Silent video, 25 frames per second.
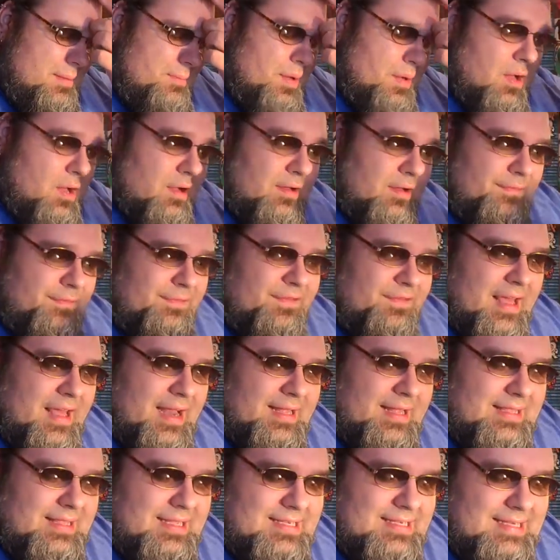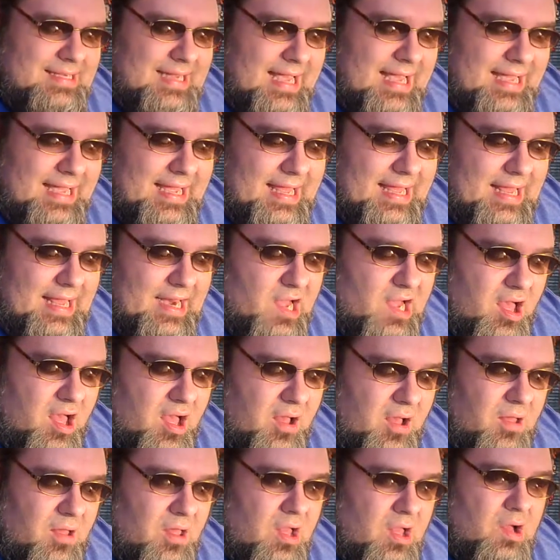poking fun at the Sega at
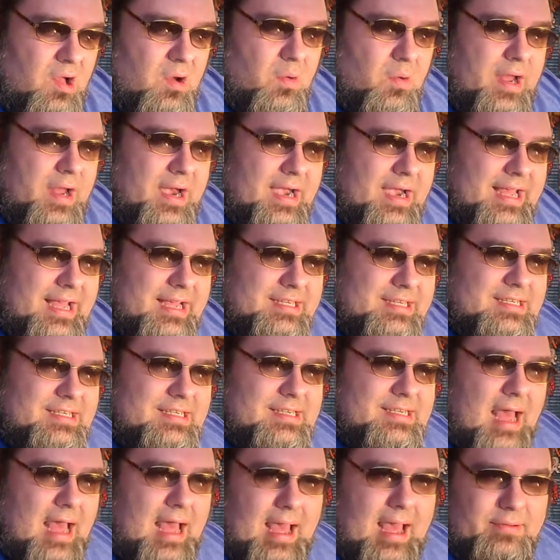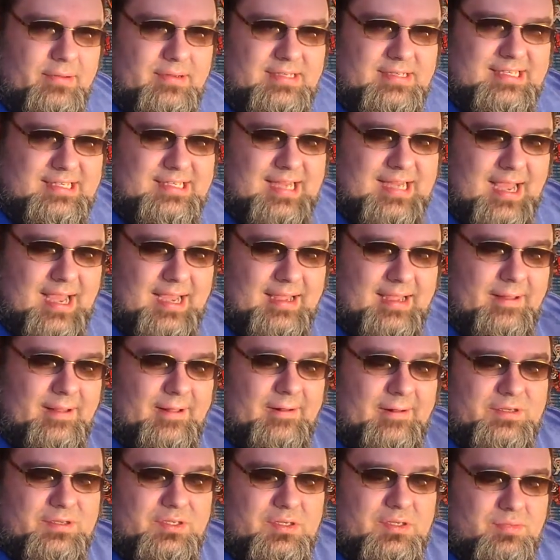all. What it is I stuck
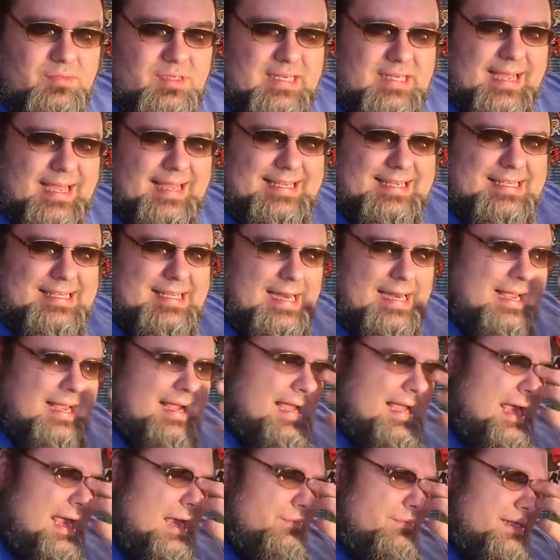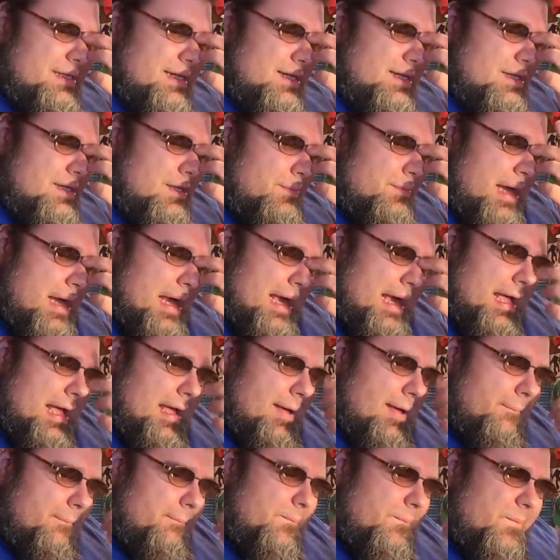some Sega CD games into my
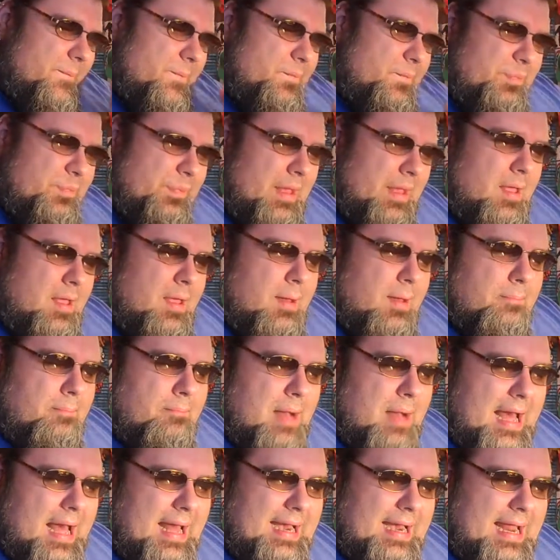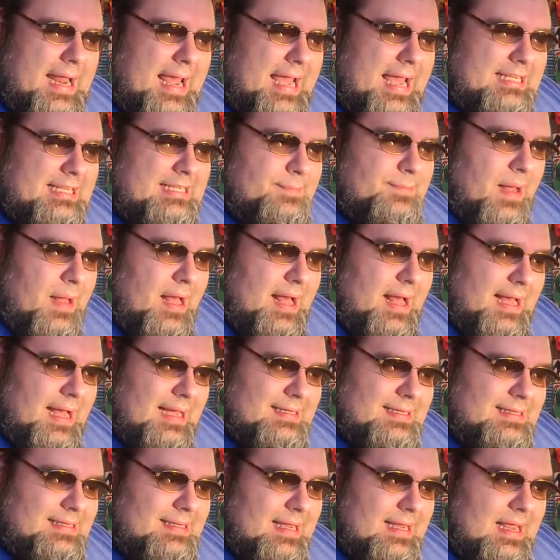modded
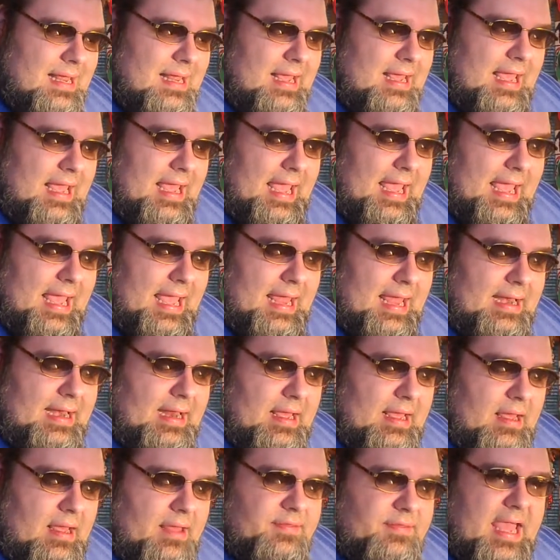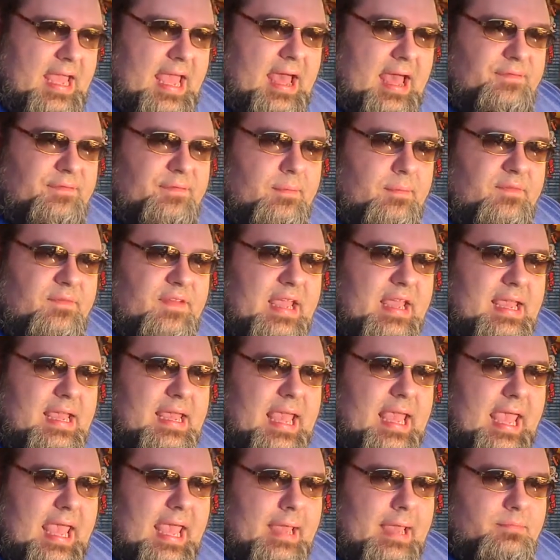Xbox, and the FMV
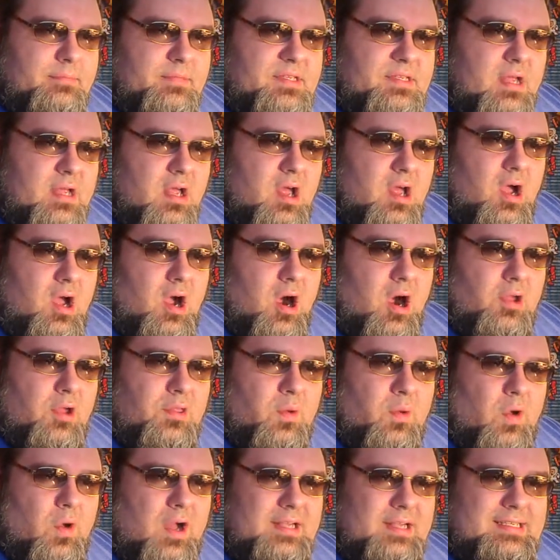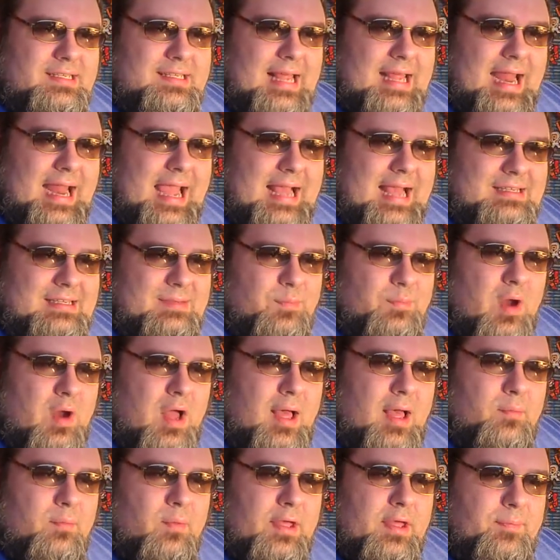games are the ones that it has a
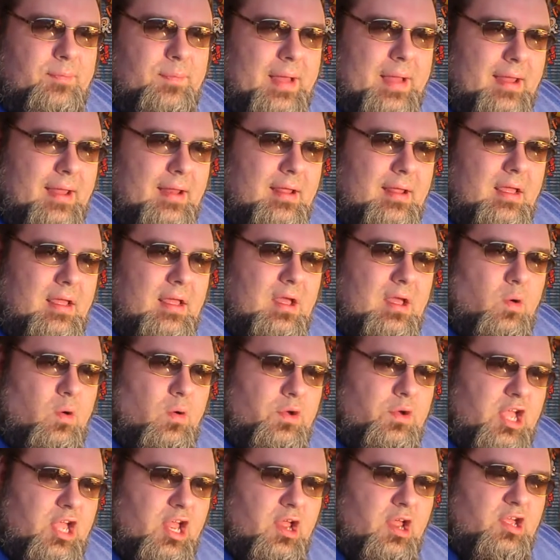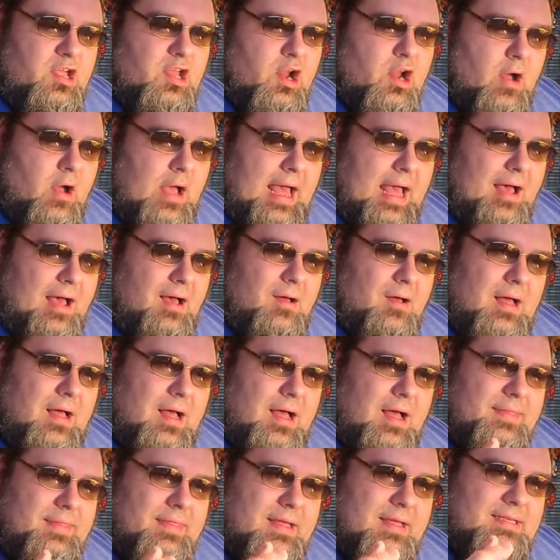problem with. But you know how
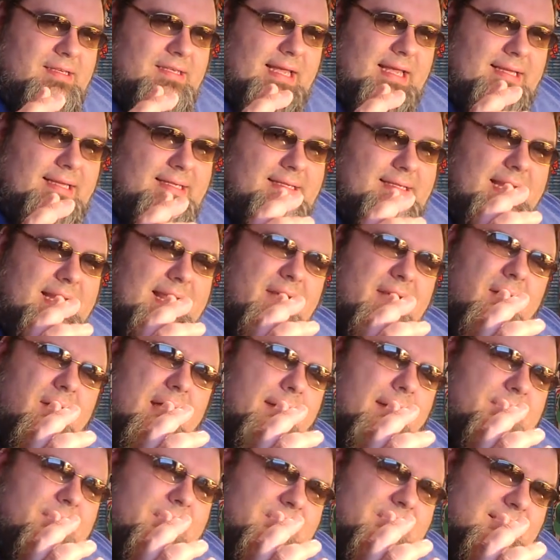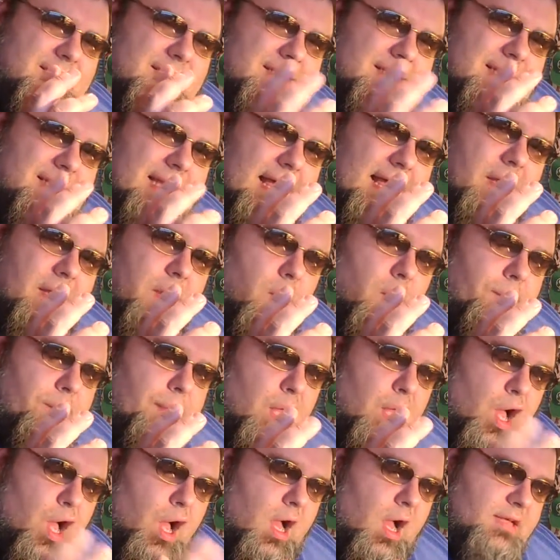on the Sega CD it'll have just a slight little
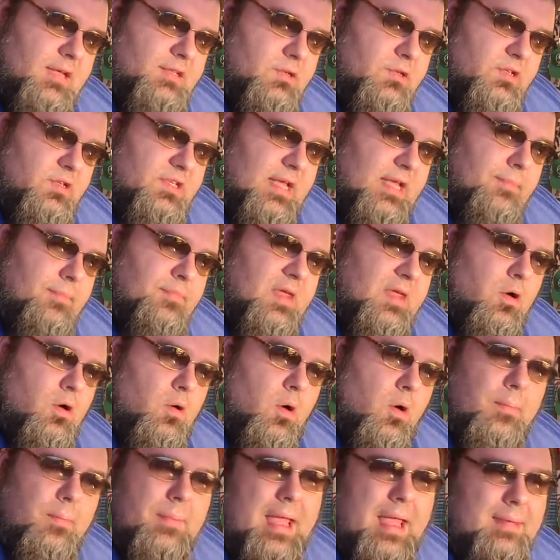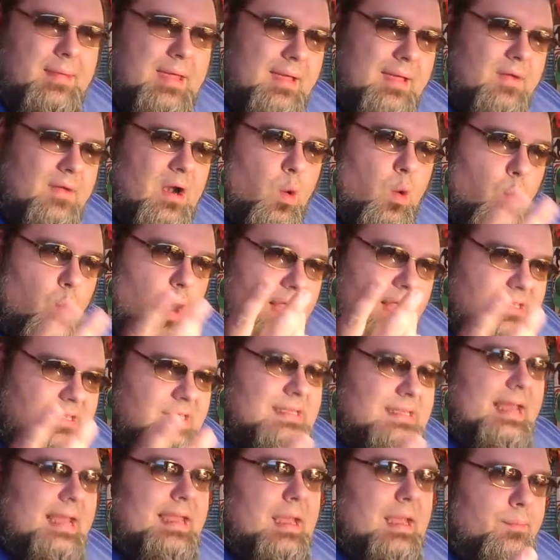pause or something, or maybe even a
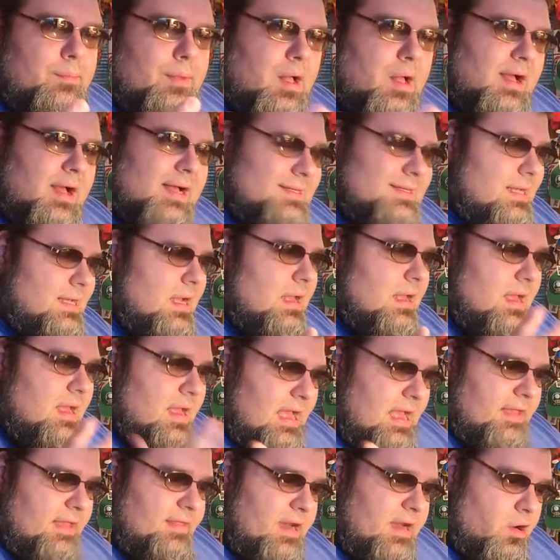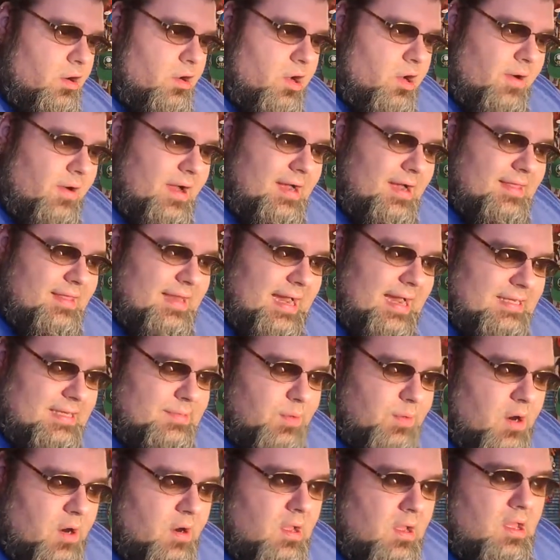1-second pause, and then it'll go into the
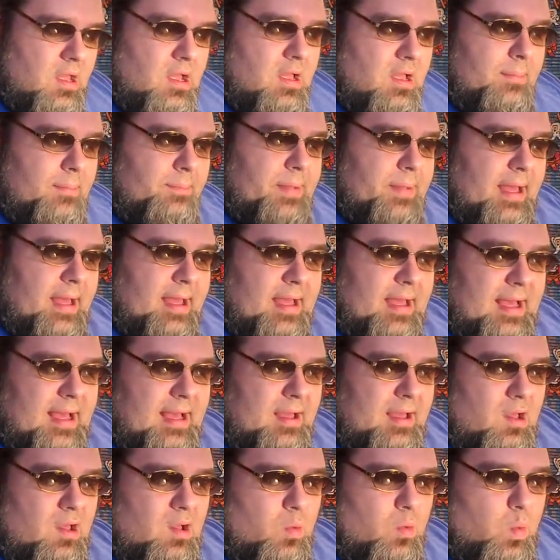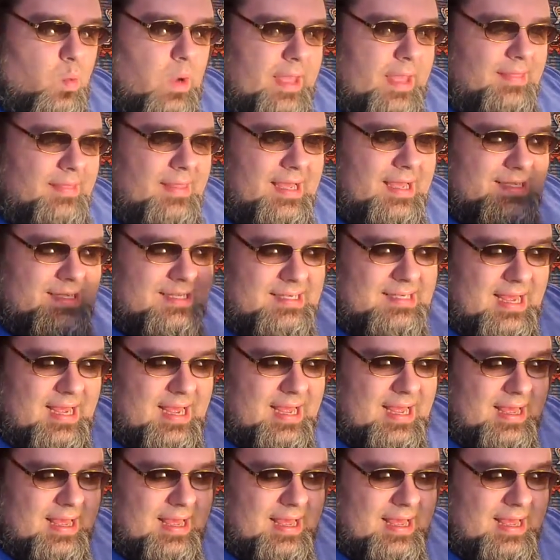next part. But when this